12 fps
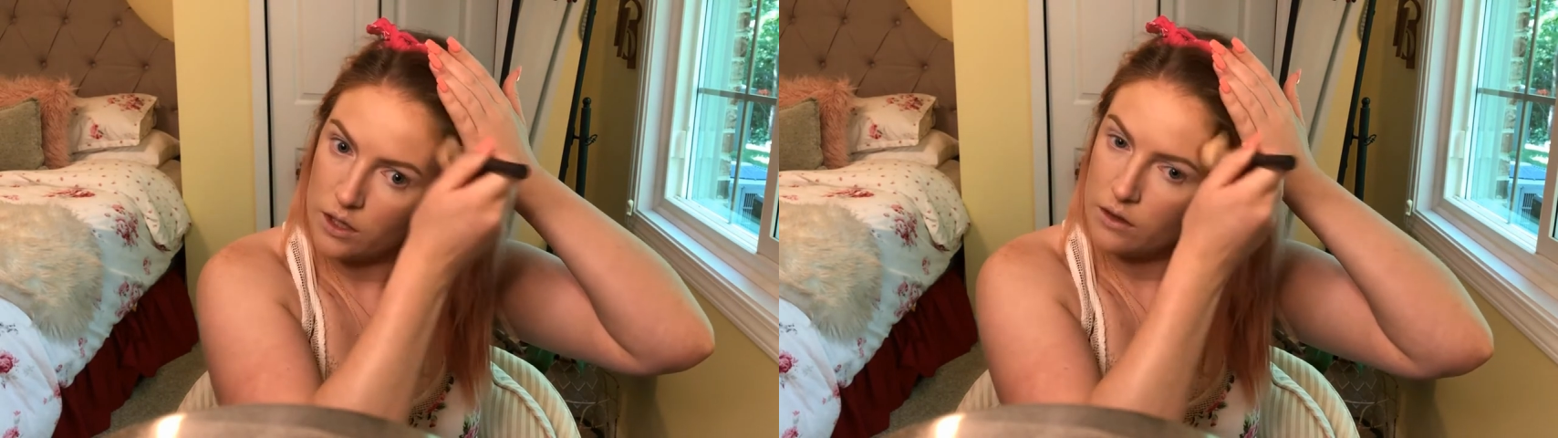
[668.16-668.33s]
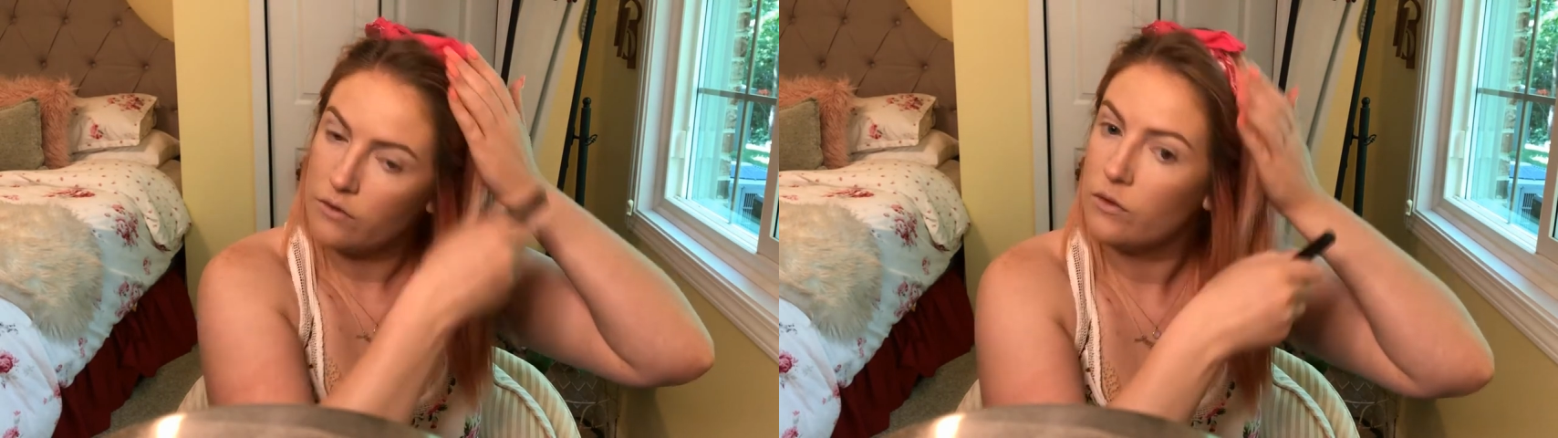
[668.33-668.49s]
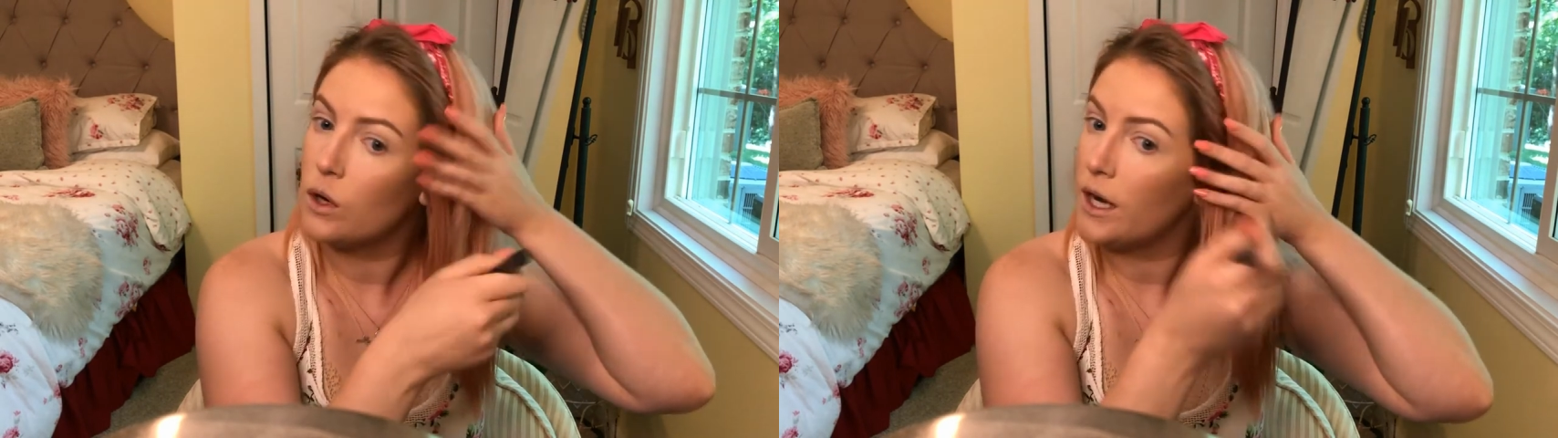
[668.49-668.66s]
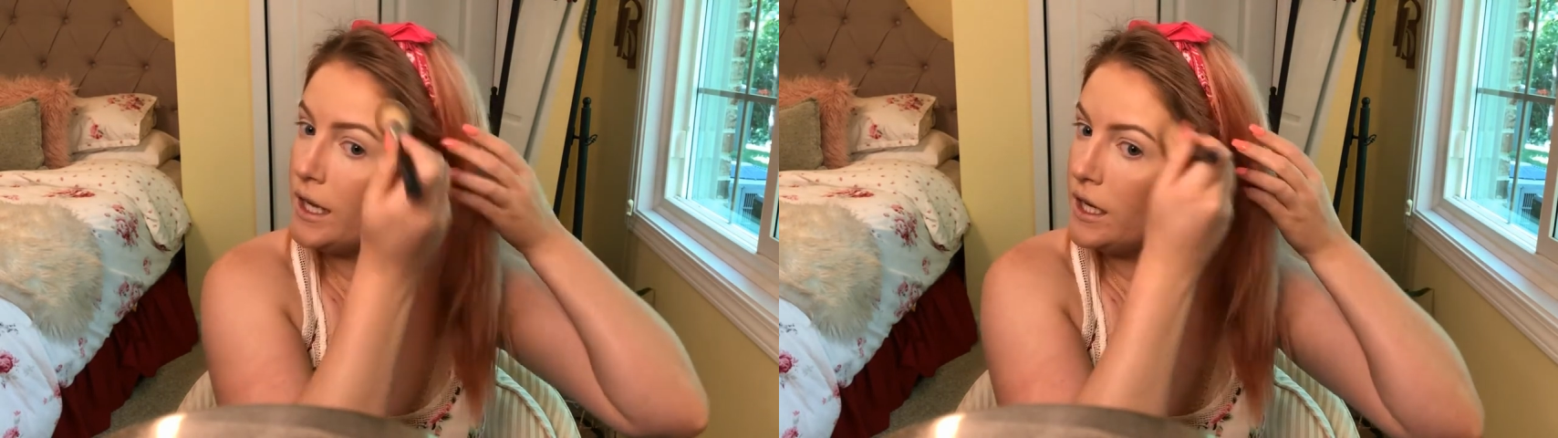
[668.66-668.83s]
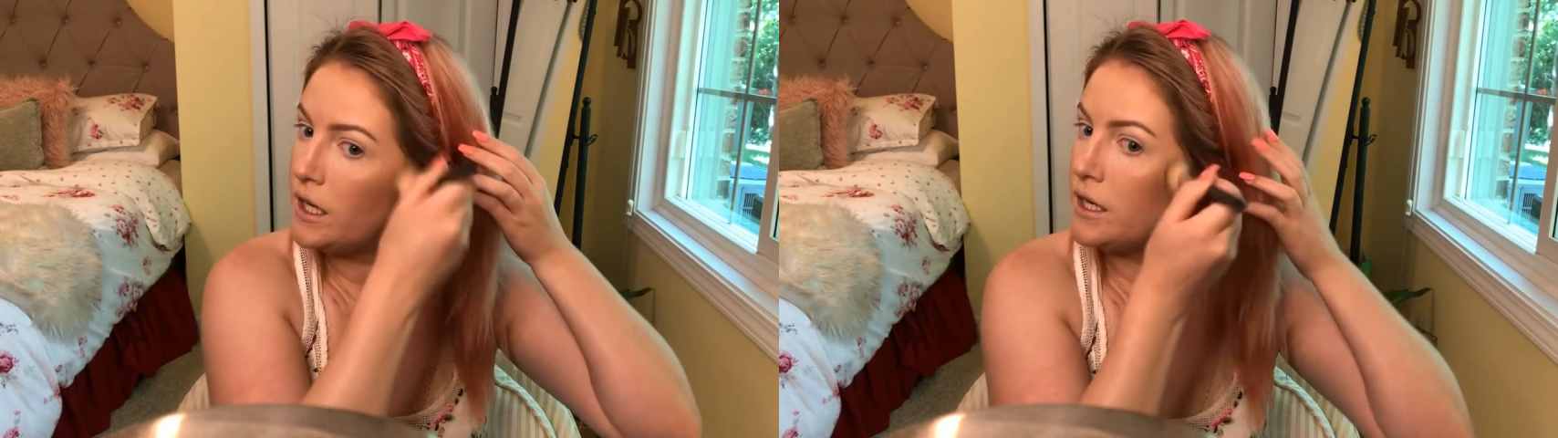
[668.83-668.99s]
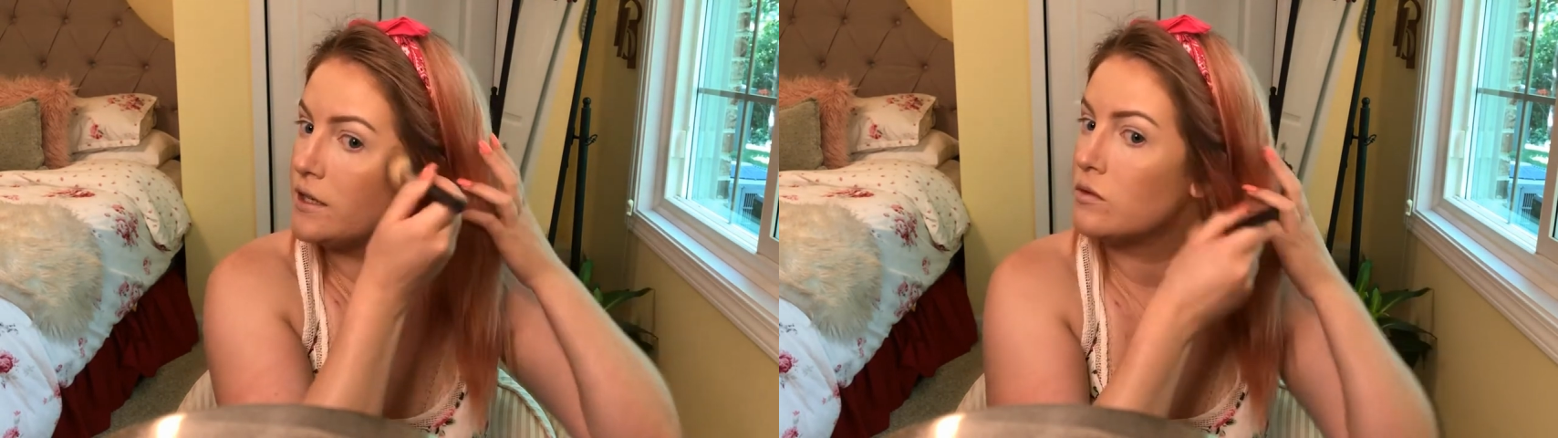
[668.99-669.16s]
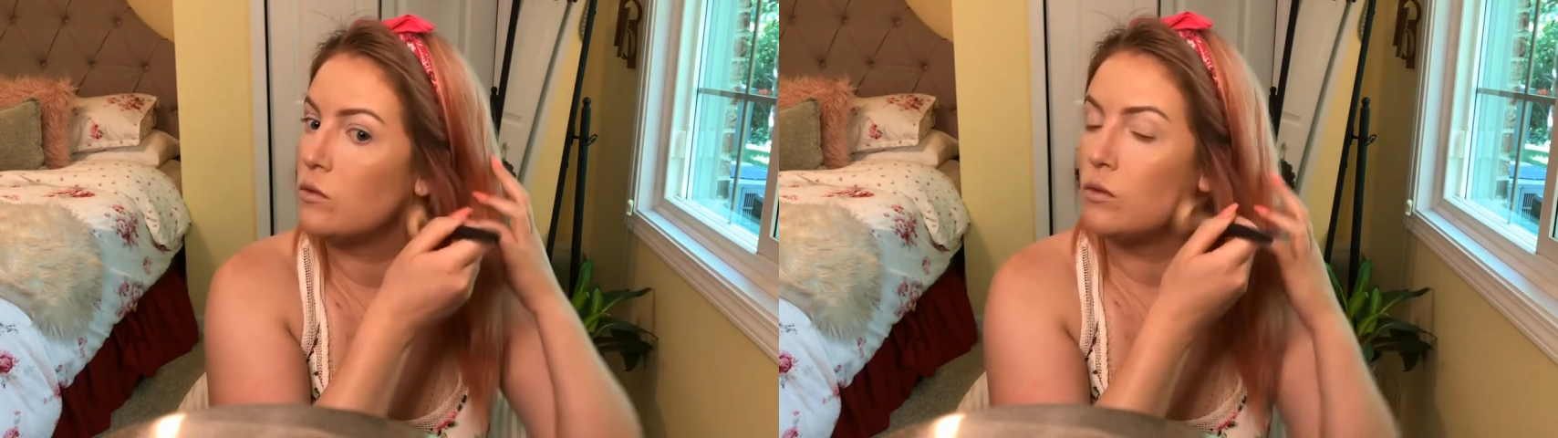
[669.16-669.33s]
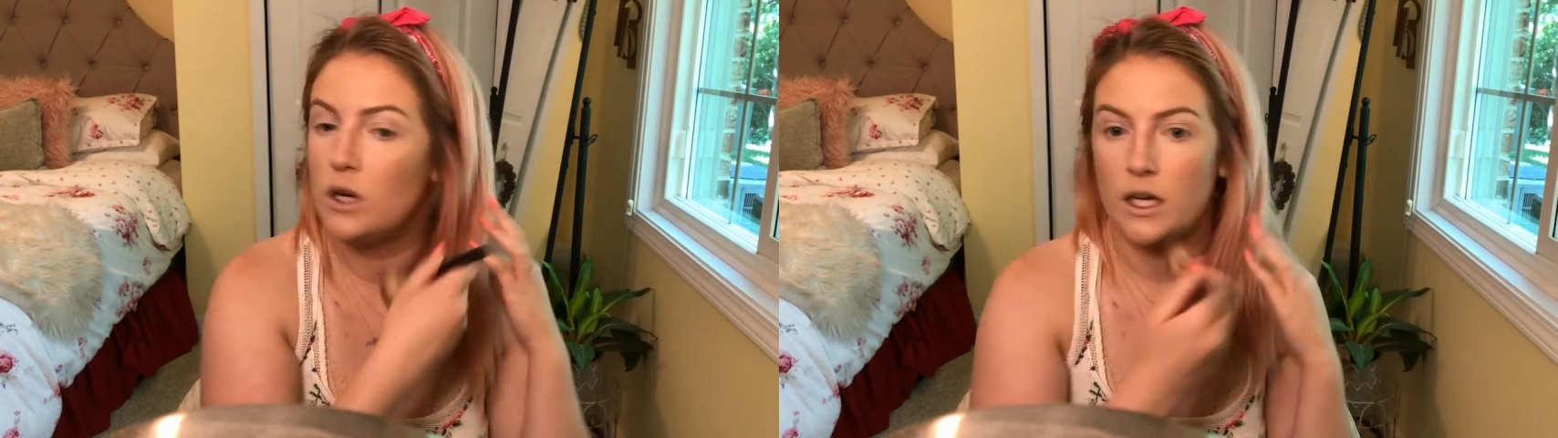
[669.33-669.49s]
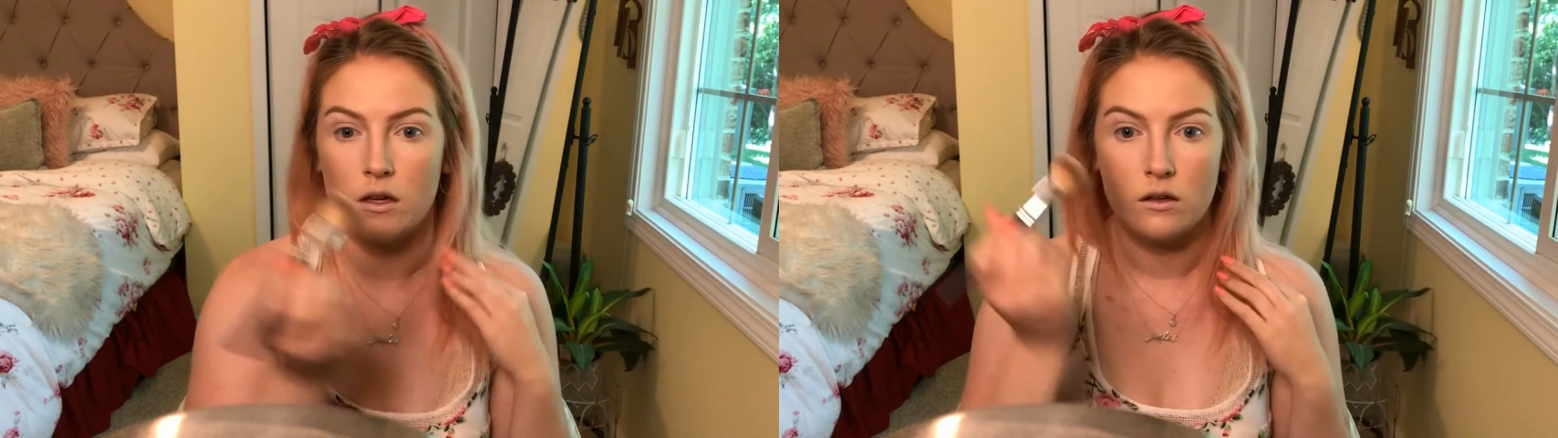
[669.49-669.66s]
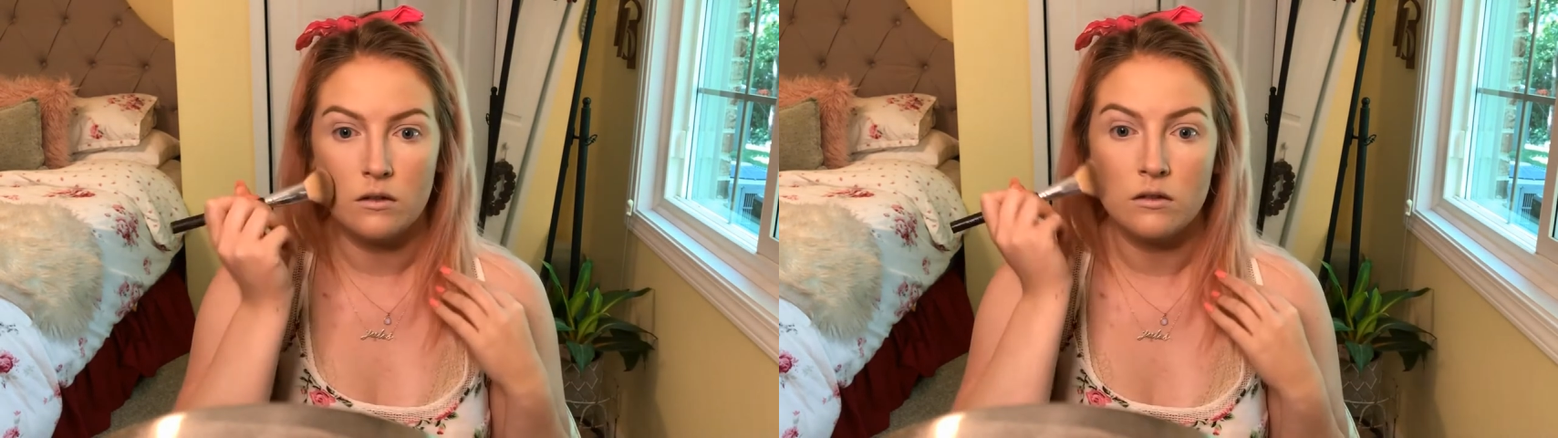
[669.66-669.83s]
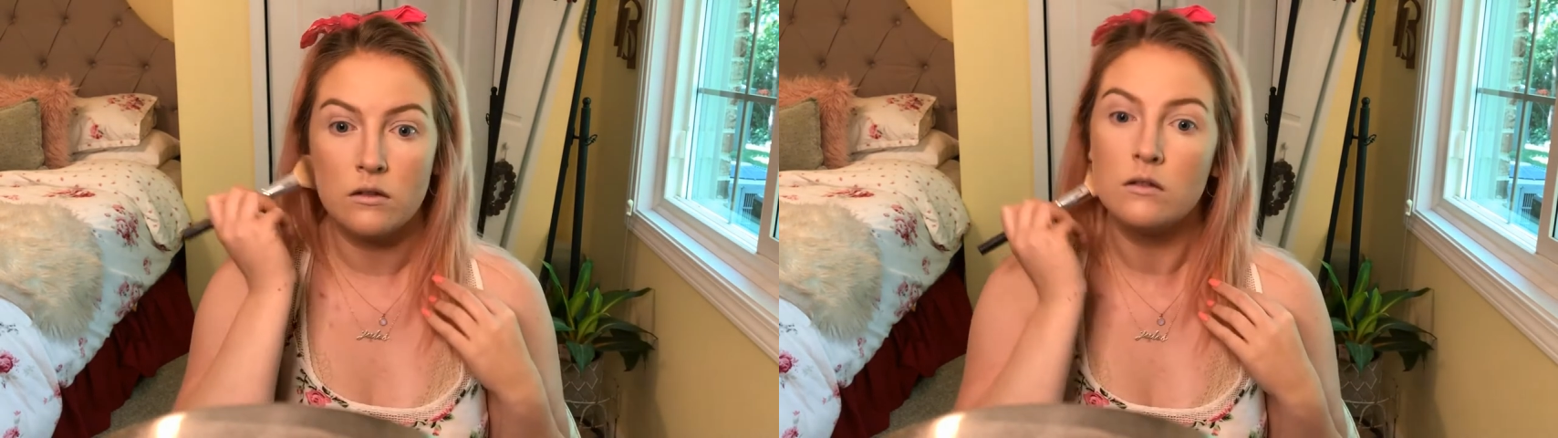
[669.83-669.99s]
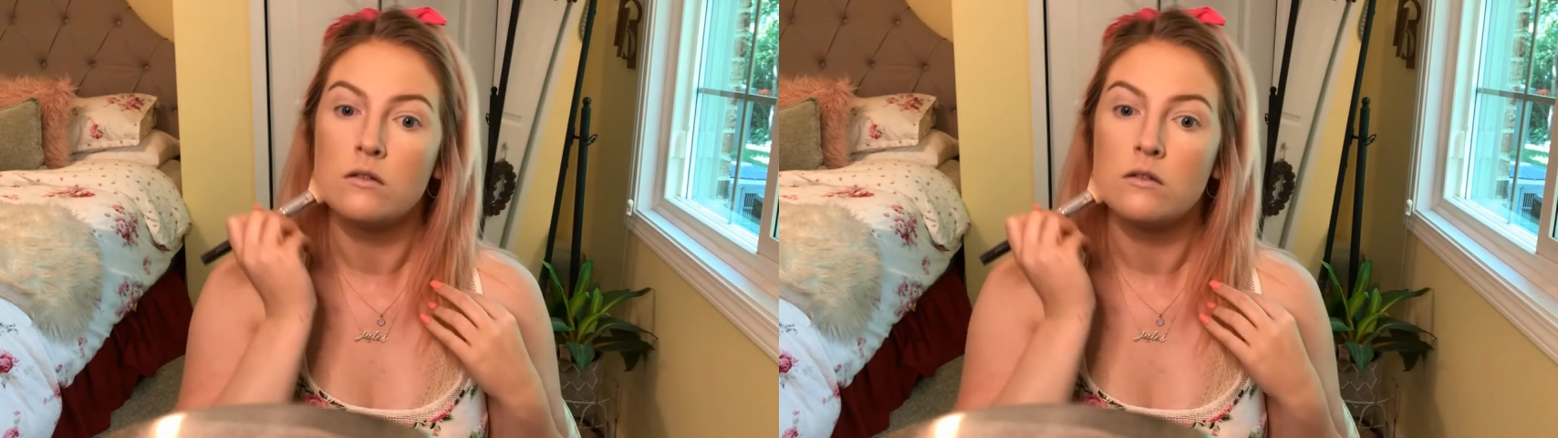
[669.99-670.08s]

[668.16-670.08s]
on the forehead as well.